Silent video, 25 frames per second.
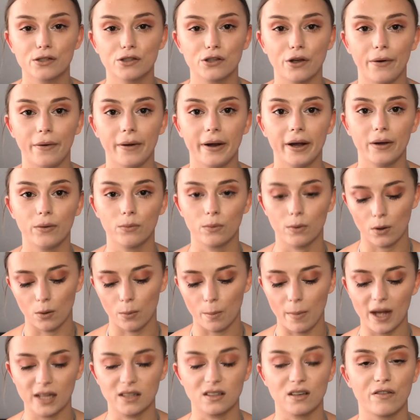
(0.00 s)
so it will
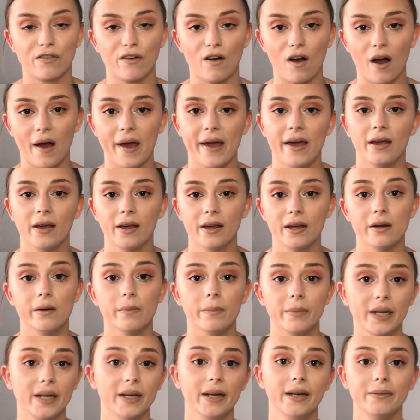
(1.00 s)
mattify in a
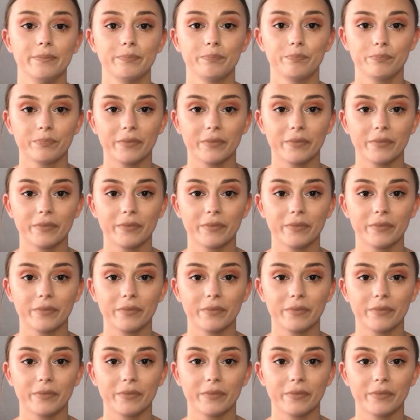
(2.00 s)
minute.